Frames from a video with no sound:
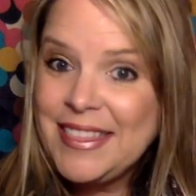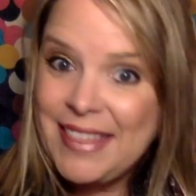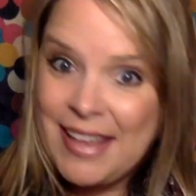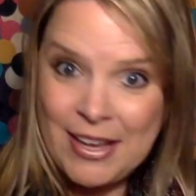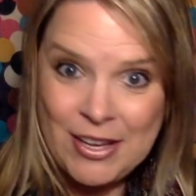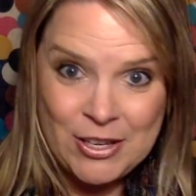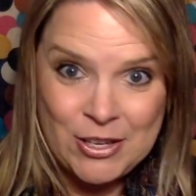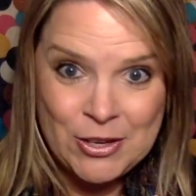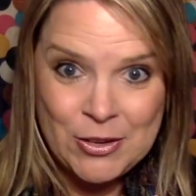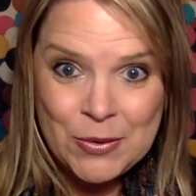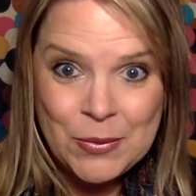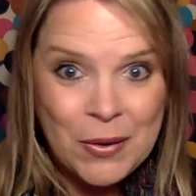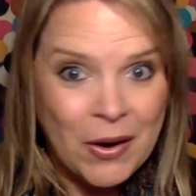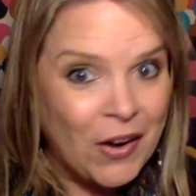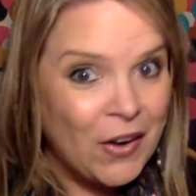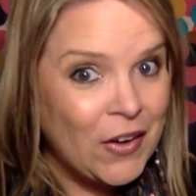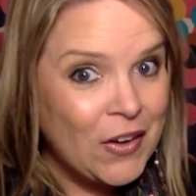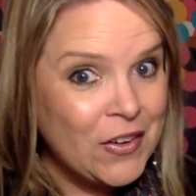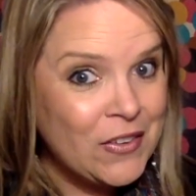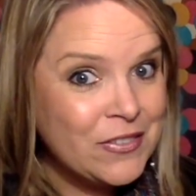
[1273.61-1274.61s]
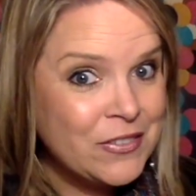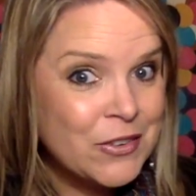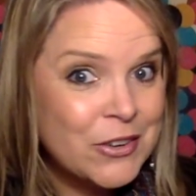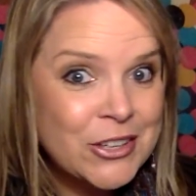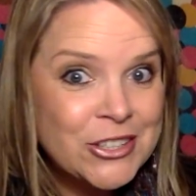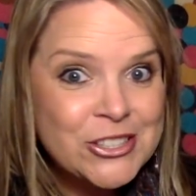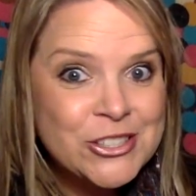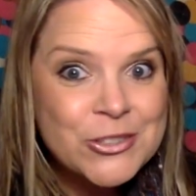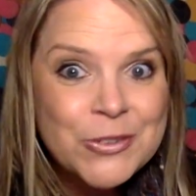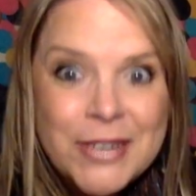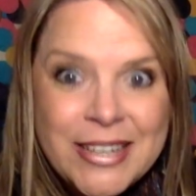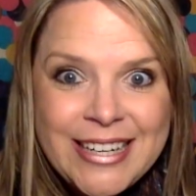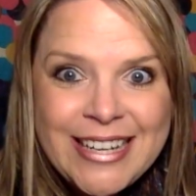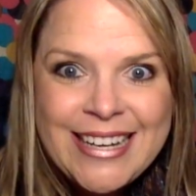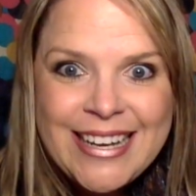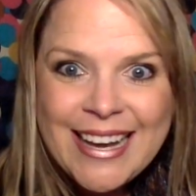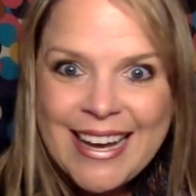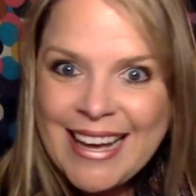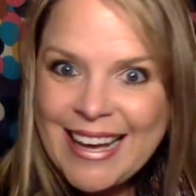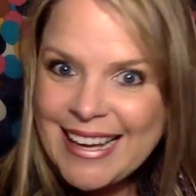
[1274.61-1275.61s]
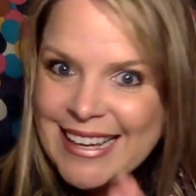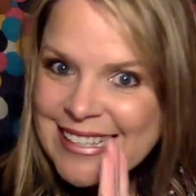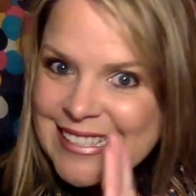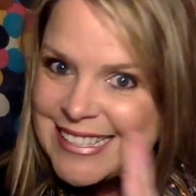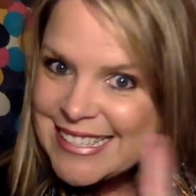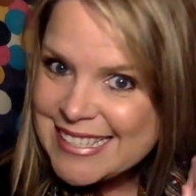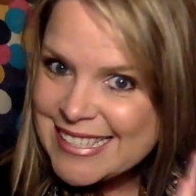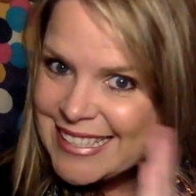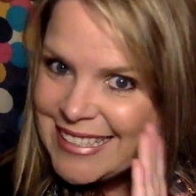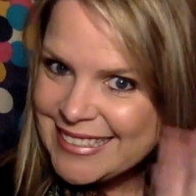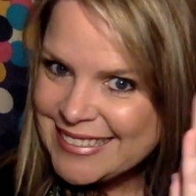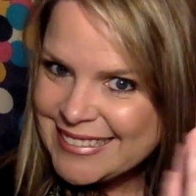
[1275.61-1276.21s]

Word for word: thank you all for joining us.